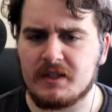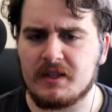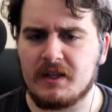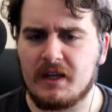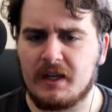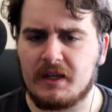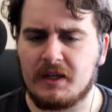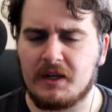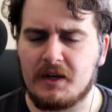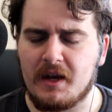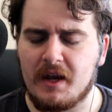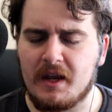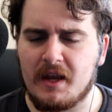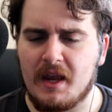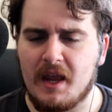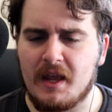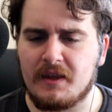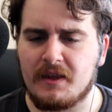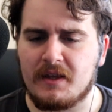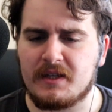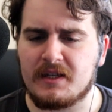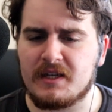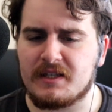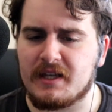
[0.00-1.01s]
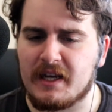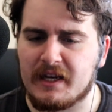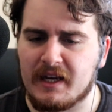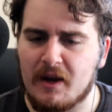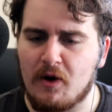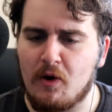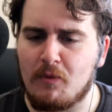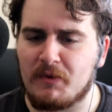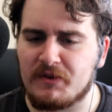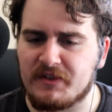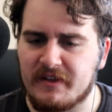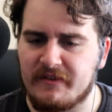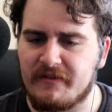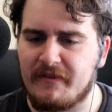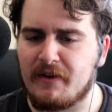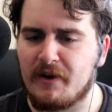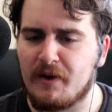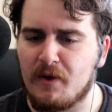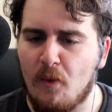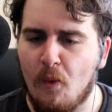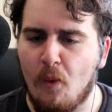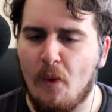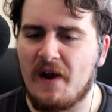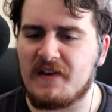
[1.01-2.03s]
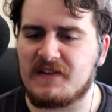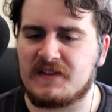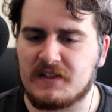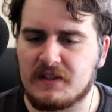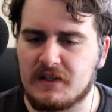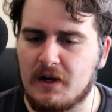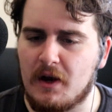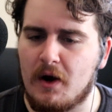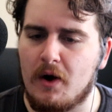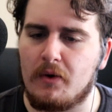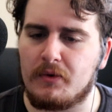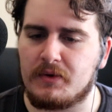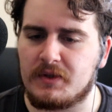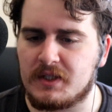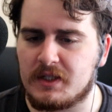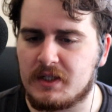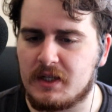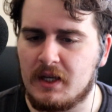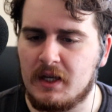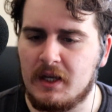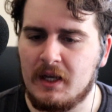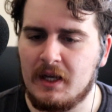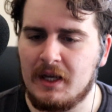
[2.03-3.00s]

and this is like almost a very West Coast